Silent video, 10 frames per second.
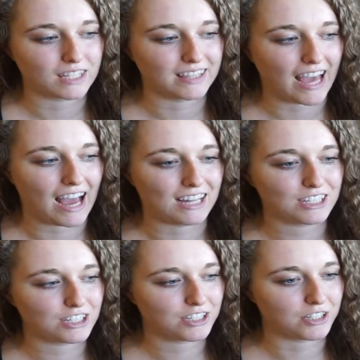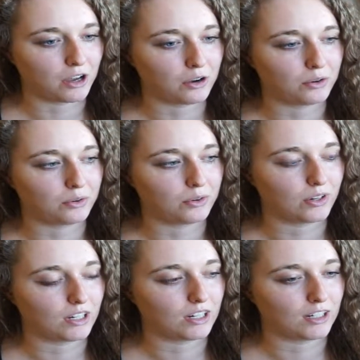that,
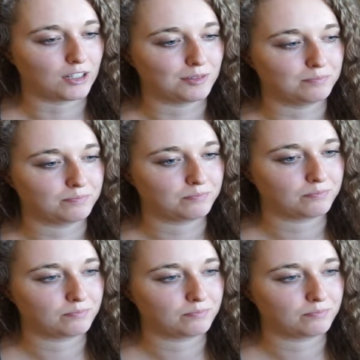so um,